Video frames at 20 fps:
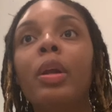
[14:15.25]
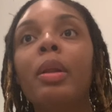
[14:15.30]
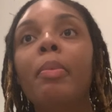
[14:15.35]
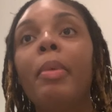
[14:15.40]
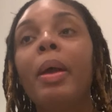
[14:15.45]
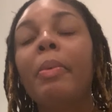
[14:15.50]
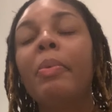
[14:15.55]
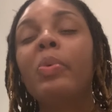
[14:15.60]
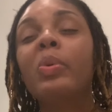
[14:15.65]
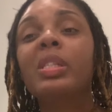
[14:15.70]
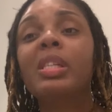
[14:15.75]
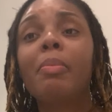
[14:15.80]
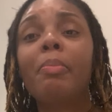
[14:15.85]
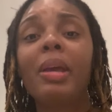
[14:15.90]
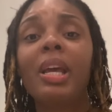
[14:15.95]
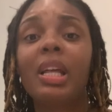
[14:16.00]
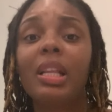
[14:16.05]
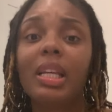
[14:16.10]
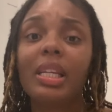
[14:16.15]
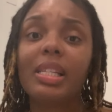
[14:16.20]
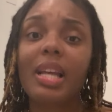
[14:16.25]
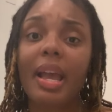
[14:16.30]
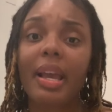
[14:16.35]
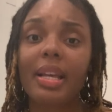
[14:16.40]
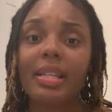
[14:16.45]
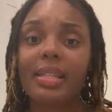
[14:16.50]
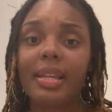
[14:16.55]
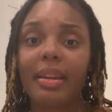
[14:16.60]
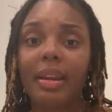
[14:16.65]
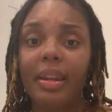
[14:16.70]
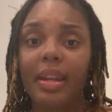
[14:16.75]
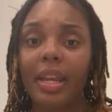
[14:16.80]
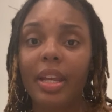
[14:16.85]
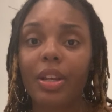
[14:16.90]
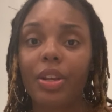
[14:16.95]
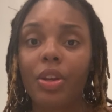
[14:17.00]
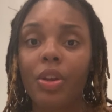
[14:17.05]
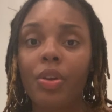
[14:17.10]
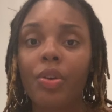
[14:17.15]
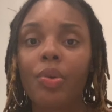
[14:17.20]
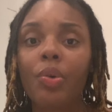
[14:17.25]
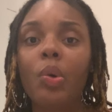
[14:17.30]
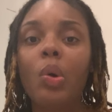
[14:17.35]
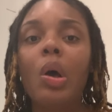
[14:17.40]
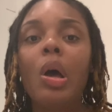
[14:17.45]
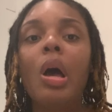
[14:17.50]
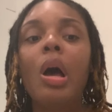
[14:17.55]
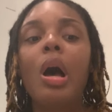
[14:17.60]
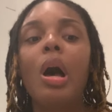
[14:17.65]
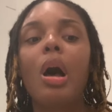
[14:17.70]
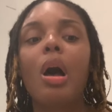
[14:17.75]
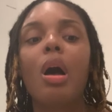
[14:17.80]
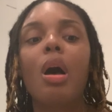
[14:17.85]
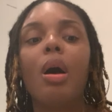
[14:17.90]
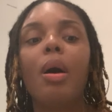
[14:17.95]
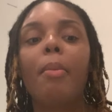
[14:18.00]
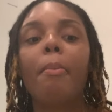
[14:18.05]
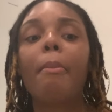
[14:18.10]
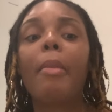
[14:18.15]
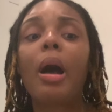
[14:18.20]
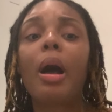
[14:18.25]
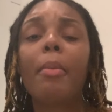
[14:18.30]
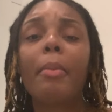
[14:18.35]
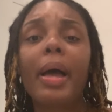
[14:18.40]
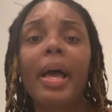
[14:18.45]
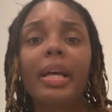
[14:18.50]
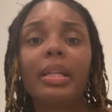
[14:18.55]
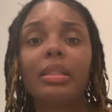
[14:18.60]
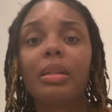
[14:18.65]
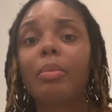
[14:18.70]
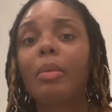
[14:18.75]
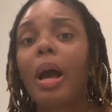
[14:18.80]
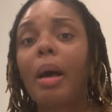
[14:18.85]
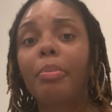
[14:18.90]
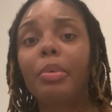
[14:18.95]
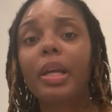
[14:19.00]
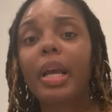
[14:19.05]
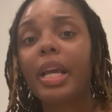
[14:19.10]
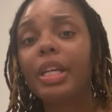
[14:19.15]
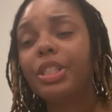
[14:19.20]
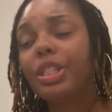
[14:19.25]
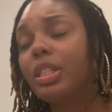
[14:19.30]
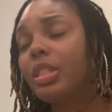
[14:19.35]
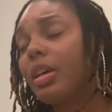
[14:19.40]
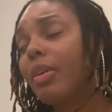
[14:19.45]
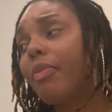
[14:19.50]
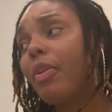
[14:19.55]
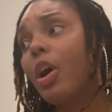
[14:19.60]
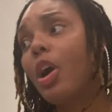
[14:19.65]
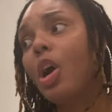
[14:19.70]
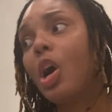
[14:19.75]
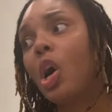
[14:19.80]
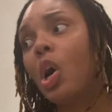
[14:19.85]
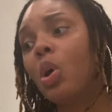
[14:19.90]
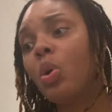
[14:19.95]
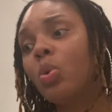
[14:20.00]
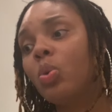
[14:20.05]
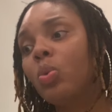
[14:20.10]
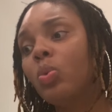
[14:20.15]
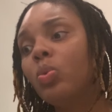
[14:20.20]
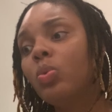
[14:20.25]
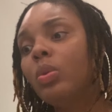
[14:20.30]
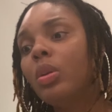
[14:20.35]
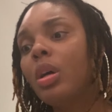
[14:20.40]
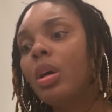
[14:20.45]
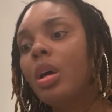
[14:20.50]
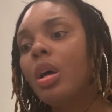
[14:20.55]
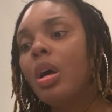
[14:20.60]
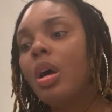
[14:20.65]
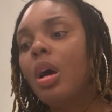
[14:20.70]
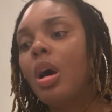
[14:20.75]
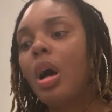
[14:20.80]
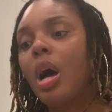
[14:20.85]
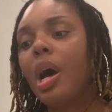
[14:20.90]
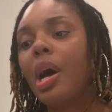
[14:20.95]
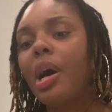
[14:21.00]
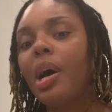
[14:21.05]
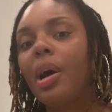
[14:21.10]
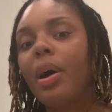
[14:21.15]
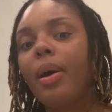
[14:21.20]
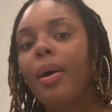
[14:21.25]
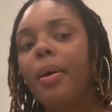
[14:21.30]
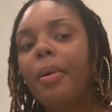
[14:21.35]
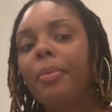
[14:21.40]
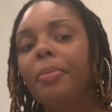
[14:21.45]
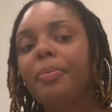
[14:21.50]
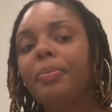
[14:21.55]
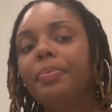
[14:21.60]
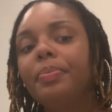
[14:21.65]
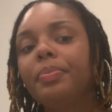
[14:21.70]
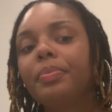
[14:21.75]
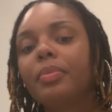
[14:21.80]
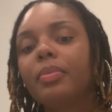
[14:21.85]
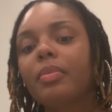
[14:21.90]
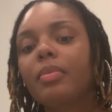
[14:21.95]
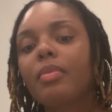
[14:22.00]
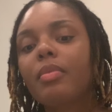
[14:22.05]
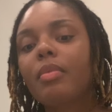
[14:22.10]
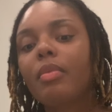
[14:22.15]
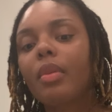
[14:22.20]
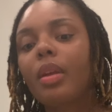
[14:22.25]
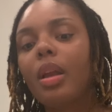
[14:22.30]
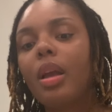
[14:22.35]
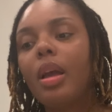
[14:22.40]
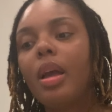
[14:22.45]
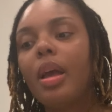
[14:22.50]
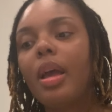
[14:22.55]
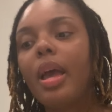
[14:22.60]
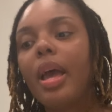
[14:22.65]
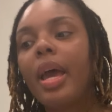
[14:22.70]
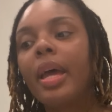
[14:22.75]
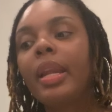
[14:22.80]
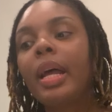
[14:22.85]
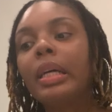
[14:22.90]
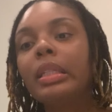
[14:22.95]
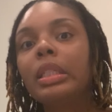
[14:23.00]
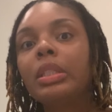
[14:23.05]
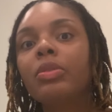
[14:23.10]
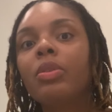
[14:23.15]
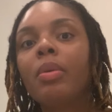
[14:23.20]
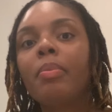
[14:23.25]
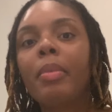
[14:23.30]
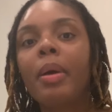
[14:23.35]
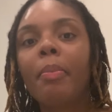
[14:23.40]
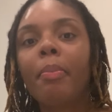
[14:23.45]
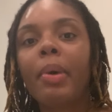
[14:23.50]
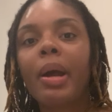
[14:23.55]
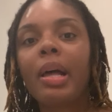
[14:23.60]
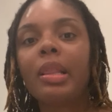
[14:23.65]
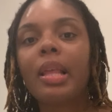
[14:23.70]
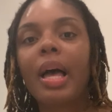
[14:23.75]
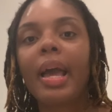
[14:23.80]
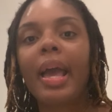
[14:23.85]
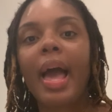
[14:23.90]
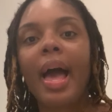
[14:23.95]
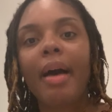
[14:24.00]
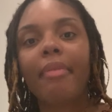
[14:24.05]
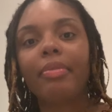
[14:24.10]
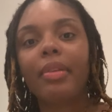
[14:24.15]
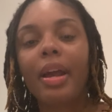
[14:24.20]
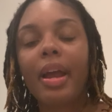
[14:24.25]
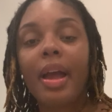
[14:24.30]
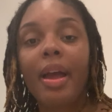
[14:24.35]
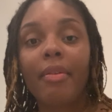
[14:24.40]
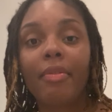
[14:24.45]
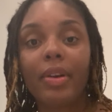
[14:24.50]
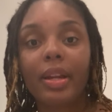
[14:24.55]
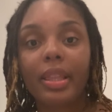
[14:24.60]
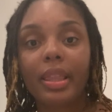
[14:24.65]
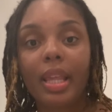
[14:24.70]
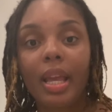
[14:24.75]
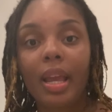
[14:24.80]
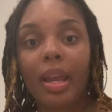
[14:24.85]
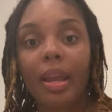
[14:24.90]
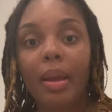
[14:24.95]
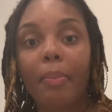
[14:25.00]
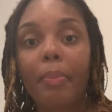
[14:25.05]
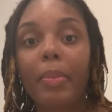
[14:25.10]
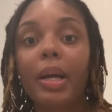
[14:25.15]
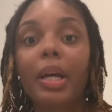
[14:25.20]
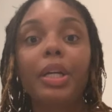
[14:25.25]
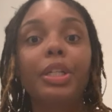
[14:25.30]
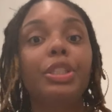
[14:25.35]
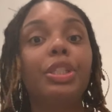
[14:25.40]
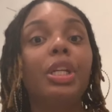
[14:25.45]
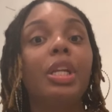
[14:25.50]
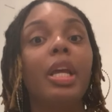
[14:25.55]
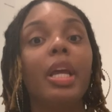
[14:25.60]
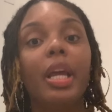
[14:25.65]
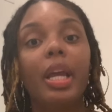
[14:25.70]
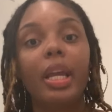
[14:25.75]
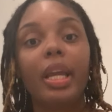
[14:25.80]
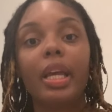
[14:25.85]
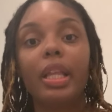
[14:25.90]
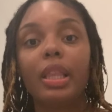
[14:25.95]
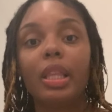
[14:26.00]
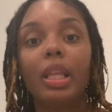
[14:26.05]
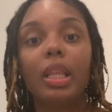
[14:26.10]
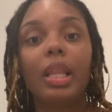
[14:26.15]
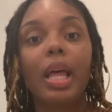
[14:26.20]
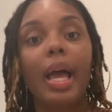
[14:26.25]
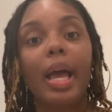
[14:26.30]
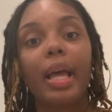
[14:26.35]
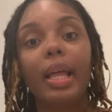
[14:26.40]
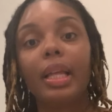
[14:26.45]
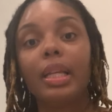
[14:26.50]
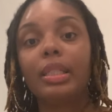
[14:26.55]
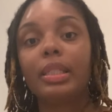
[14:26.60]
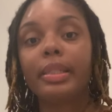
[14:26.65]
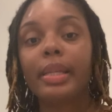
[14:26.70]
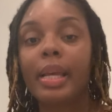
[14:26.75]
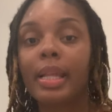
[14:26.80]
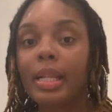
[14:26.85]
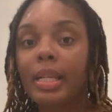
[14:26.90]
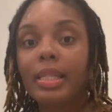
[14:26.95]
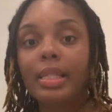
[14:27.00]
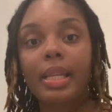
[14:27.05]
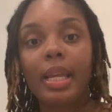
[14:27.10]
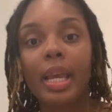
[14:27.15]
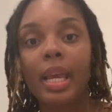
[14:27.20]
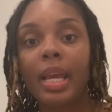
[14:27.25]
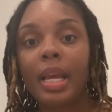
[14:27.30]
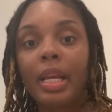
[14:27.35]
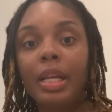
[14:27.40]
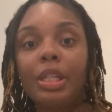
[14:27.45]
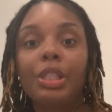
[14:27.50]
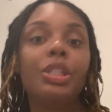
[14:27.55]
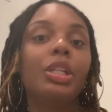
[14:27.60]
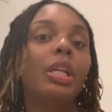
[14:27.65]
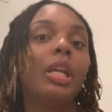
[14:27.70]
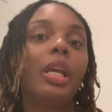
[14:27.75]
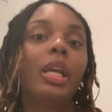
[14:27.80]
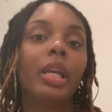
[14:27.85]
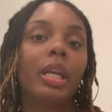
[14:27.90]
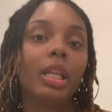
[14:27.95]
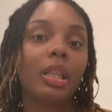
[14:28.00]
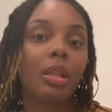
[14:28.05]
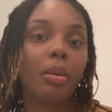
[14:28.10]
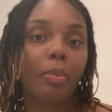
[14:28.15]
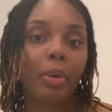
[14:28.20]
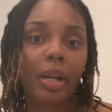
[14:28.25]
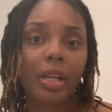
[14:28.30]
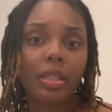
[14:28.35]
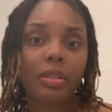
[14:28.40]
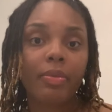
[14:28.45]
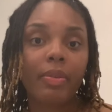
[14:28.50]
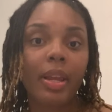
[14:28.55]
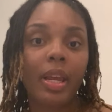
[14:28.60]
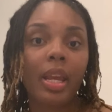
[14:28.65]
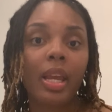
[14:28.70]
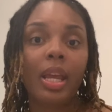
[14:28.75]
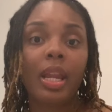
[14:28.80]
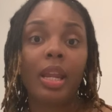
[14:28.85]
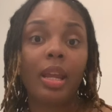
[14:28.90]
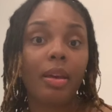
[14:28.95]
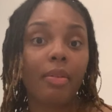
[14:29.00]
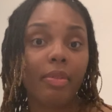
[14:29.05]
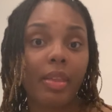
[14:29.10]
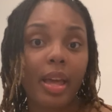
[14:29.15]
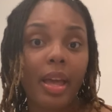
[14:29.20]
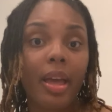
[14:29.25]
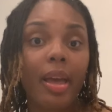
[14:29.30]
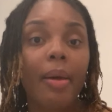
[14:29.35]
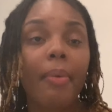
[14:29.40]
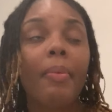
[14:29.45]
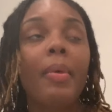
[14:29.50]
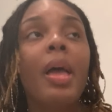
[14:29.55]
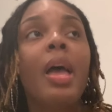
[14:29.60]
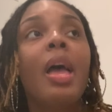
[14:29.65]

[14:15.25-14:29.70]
The baby was immediately taken to the NICU. Um, mom had some complications of her own. Um, and I just remember I like after everything because she didn't get the like skin to skin, she didn't get the breastfeed, any of that.